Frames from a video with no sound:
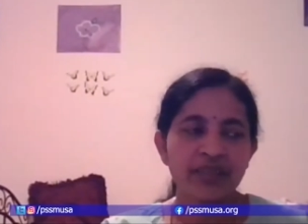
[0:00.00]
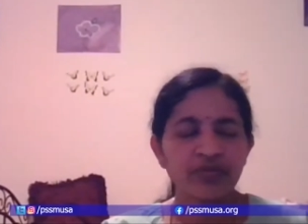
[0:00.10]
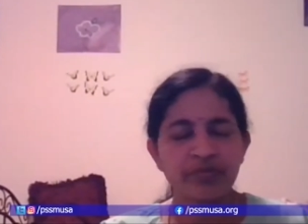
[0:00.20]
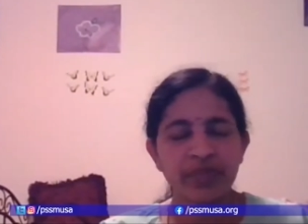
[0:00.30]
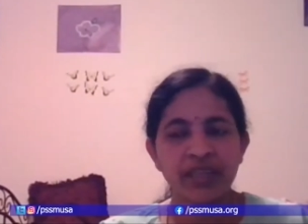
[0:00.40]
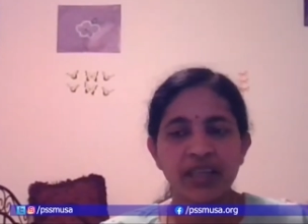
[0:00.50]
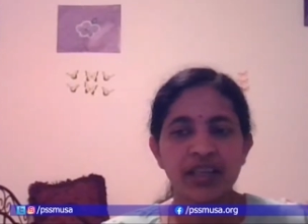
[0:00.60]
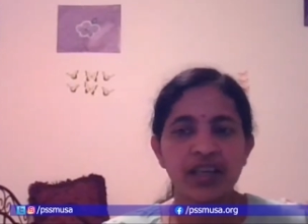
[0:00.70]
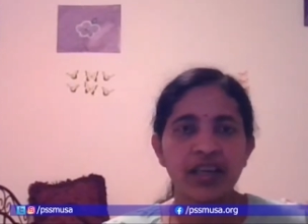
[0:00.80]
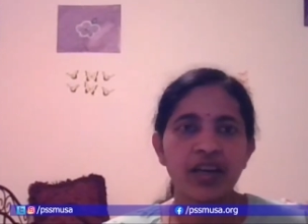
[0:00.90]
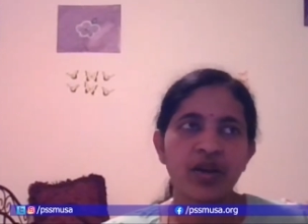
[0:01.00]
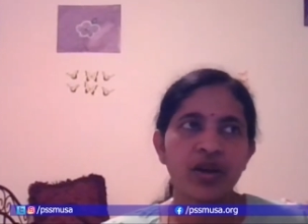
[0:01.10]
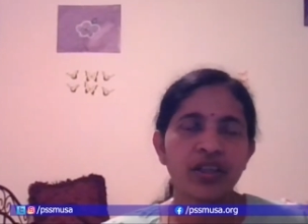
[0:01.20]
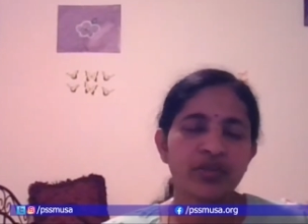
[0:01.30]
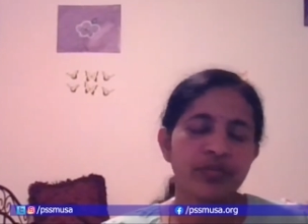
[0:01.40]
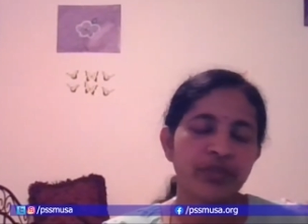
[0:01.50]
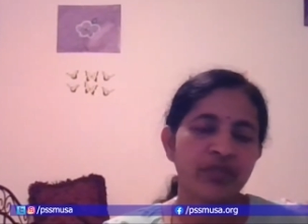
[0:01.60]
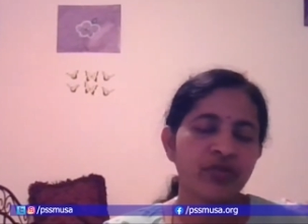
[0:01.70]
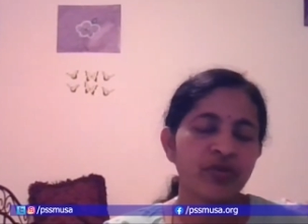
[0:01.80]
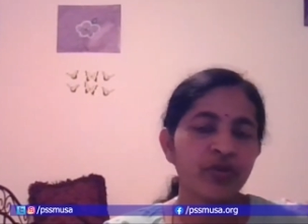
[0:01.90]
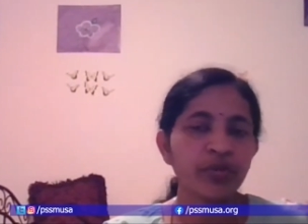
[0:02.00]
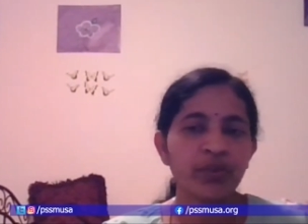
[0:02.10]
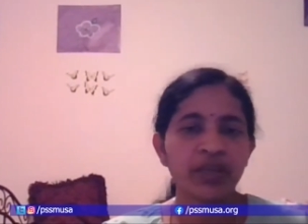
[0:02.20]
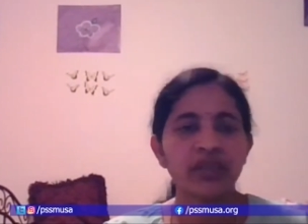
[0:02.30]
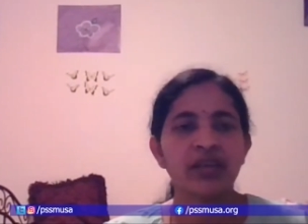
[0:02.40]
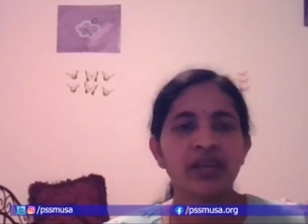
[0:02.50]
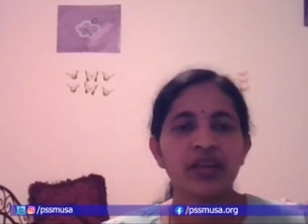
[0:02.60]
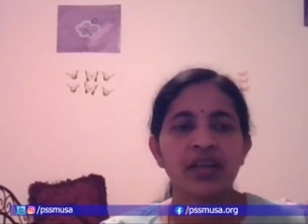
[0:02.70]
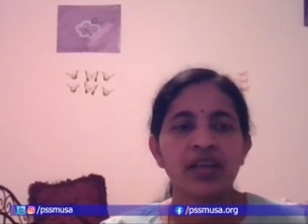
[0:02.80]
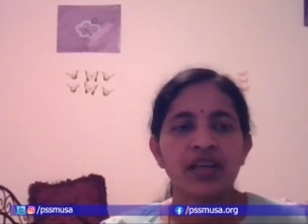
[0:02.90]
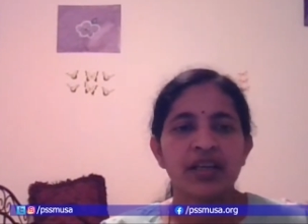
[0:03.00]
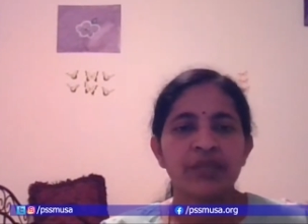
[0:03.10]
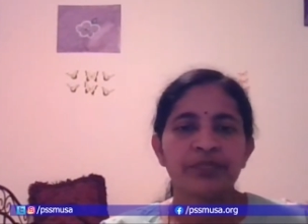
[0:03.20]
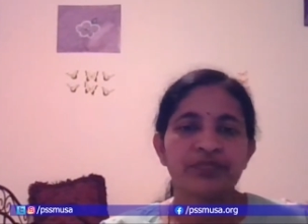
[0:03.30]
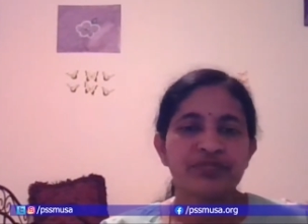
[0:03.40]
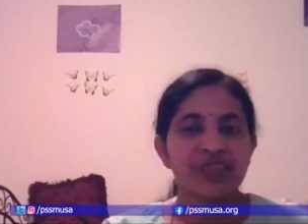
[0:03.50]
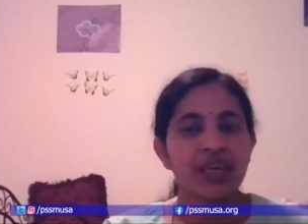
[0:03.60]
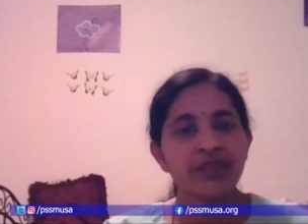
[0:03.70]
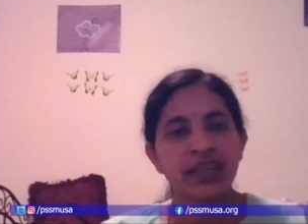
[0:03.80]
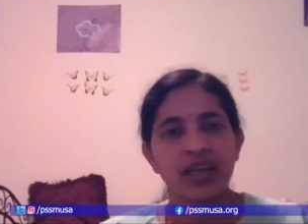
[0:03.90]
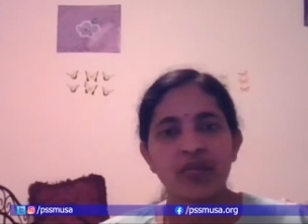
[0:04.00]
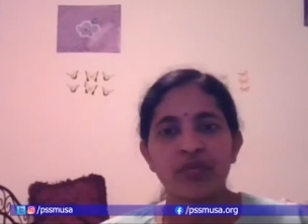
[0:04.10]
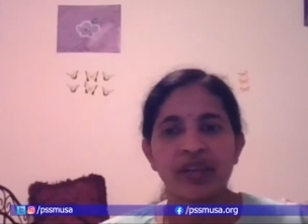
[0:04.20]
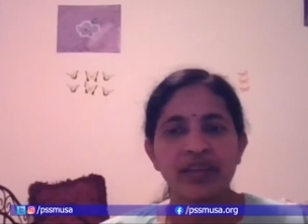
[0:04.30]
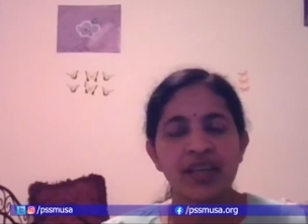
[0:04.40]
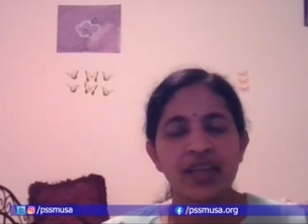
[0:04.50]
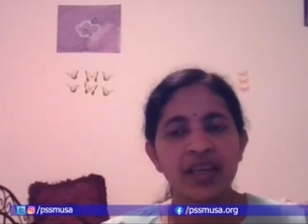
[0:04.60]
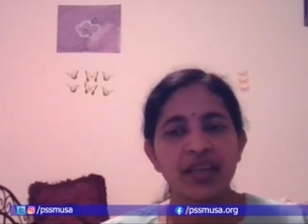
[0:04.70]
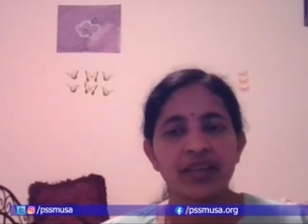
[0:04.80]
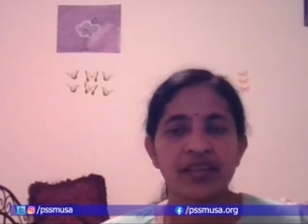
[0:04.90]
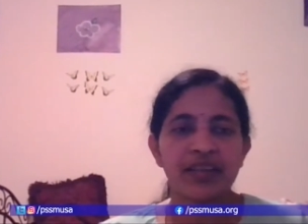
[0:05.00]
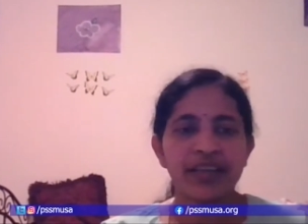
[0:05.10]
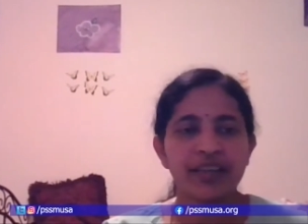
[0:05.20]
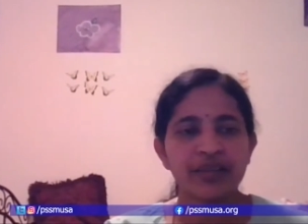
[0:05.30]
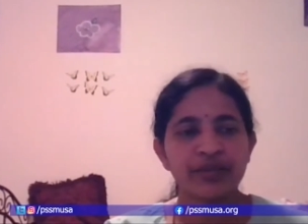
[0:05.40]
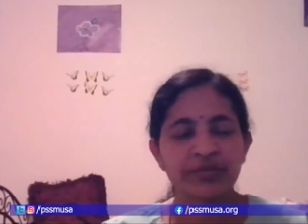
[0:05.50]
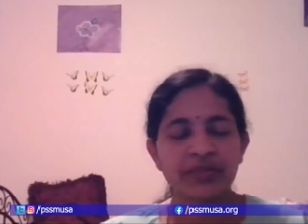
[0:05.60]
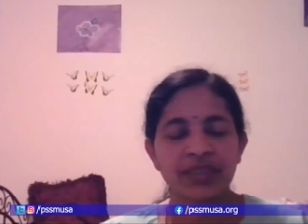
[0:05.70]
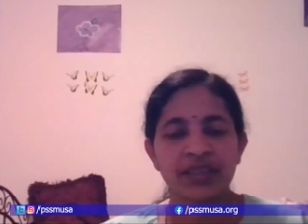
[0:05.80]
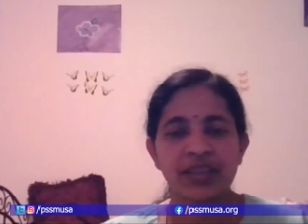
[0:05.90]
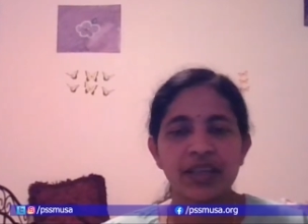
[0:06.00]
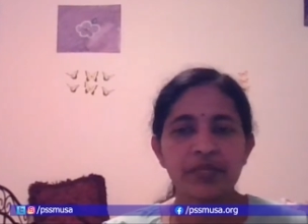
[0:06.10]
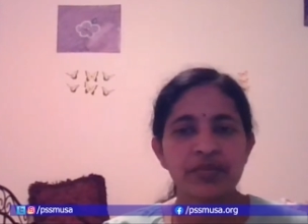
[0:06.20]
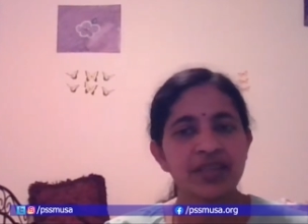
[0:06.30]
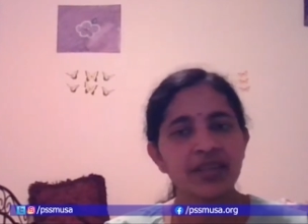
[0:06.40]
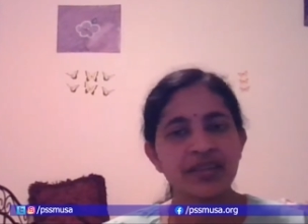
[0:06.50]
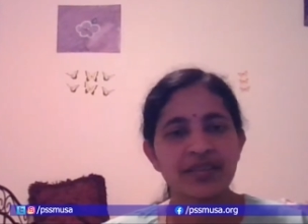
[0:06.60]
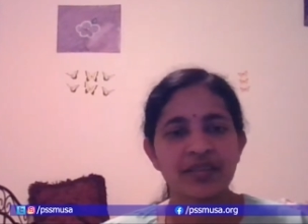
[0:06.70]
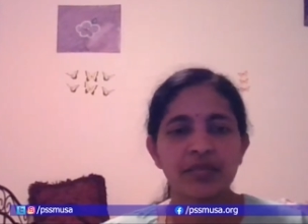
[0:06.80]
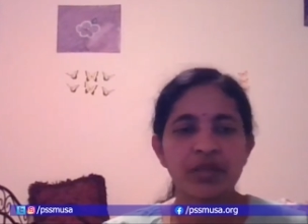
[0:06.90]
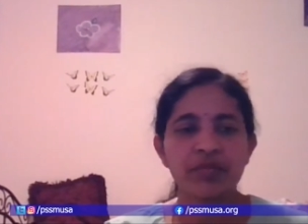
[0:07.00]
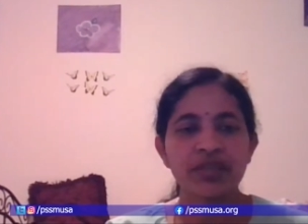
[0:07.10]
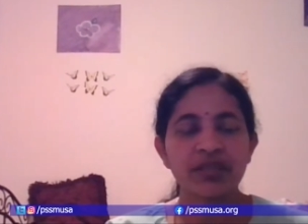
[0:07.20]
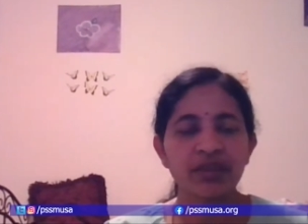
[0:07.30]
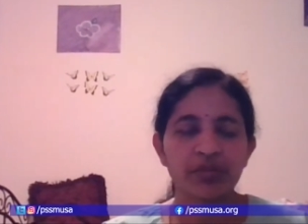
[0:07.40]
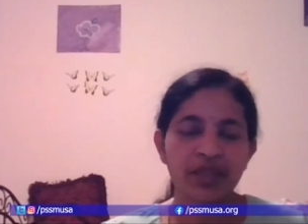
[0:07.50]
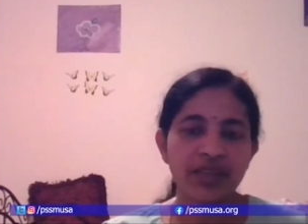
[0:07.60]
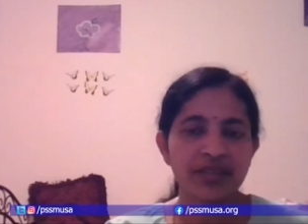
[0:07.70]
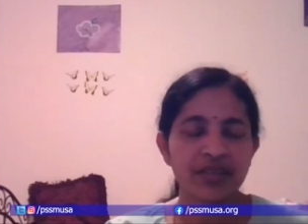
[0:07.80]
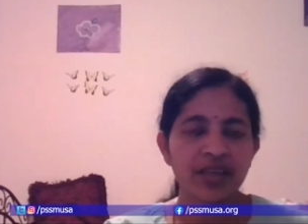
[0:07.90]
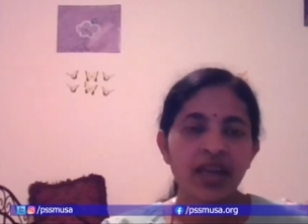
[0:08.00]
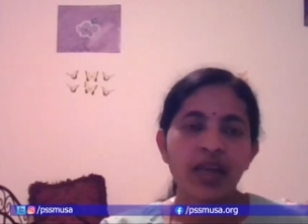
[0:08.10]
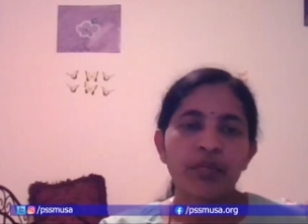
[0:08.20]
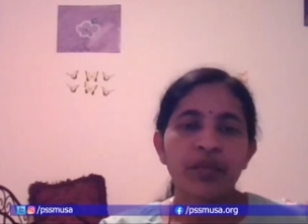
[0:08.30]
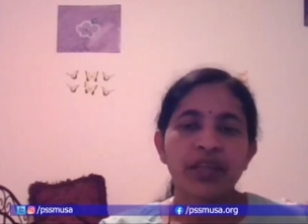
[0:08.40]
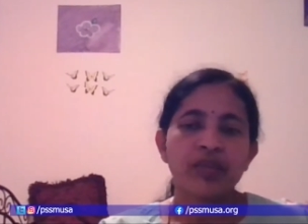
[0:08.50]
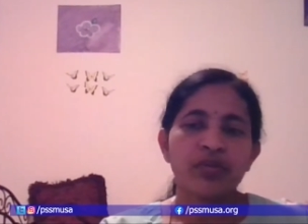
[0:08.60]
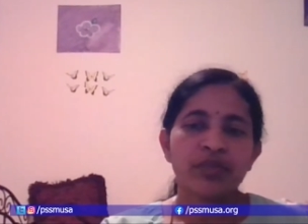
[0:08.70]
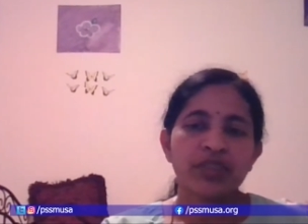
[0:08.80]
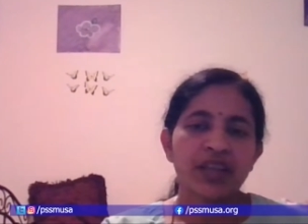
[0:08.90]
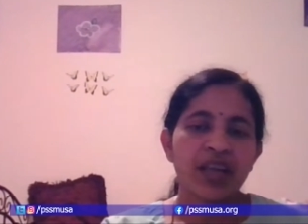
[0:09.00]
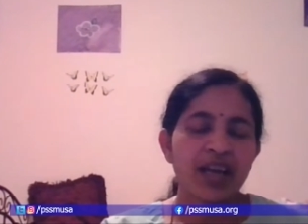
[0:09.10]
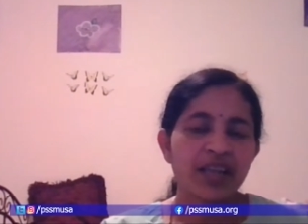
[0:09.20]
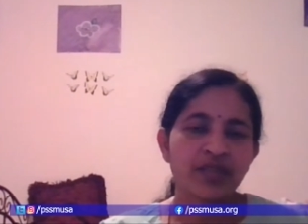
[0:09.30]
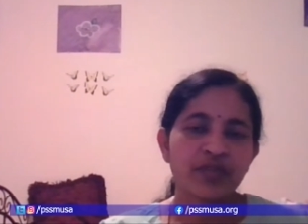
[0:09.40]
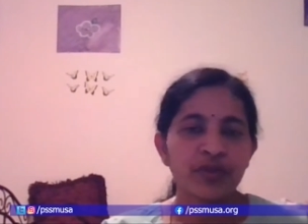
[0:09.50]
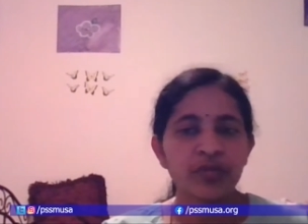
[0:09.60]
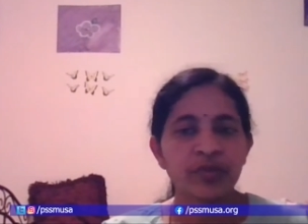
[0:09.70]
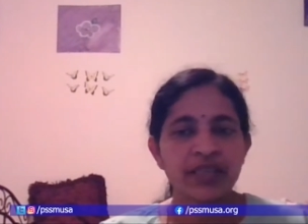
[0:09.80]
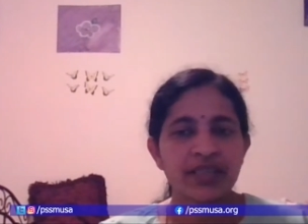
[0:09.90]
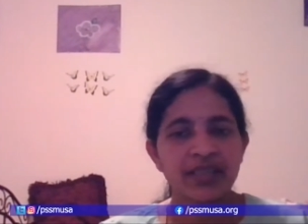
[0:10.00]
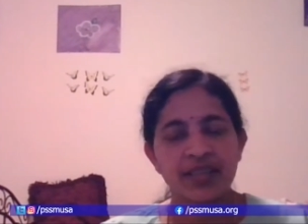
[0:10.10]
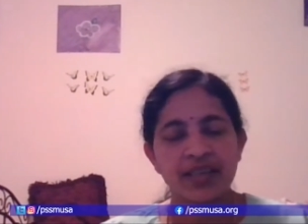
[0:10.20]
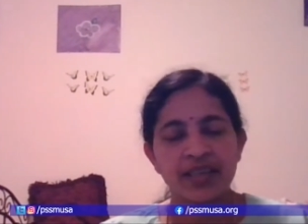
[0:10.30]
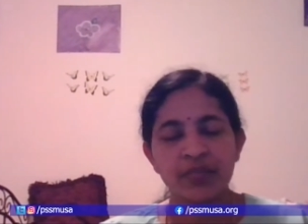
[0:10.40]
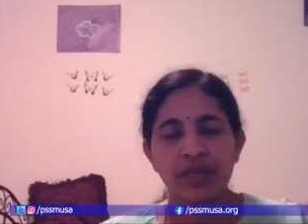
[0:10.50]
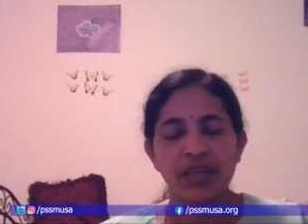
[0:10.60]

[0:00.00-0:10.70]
I meditated a lot before, but every now and then in times and then sometimes giving breaks. But over the last few months, I started